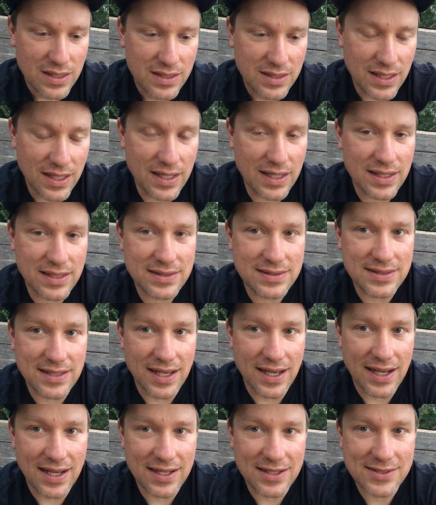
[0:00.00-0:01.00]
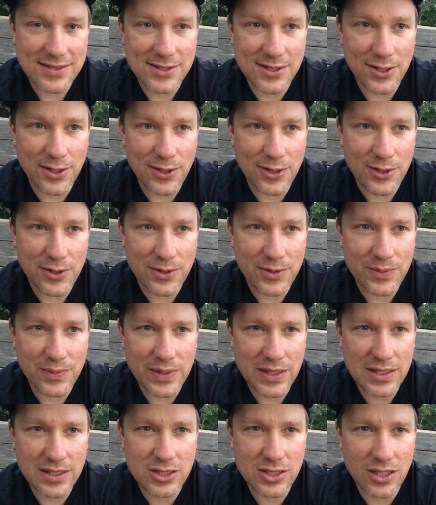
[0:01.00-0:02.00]
And so
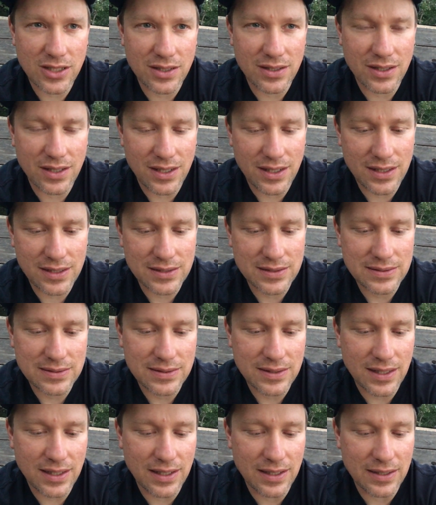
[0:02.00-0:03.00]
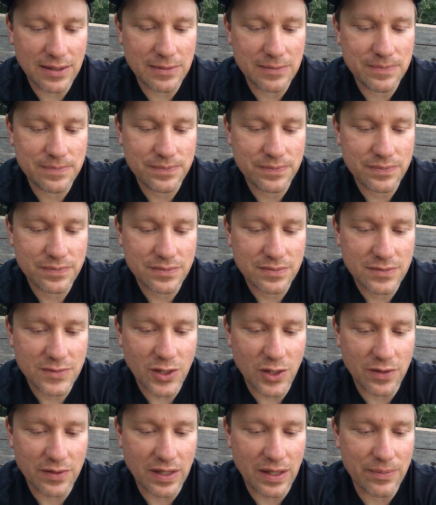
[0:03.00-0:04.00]
we chug along, you
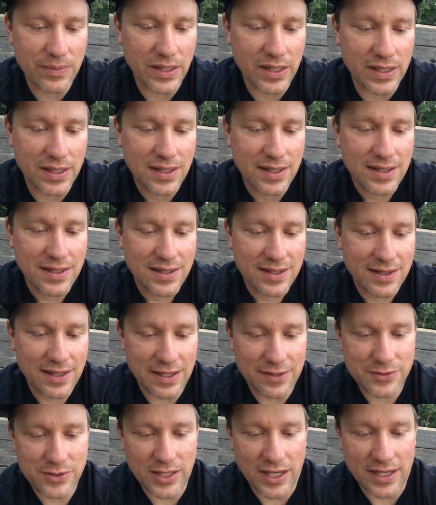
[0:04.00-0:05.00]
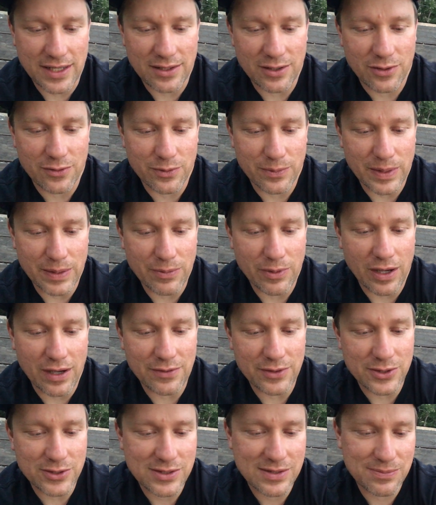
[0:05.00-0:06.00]
know, got my life jacket over my
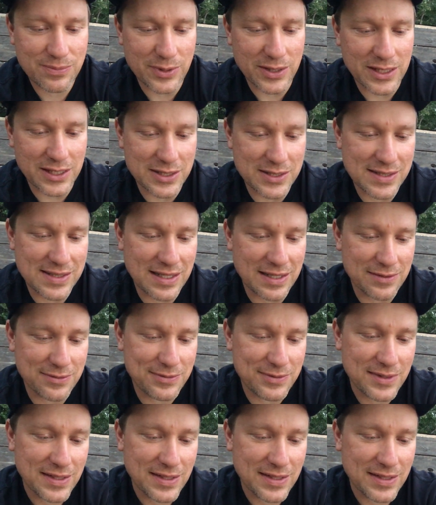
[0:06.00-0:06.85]
Bravos, pretty good stuff.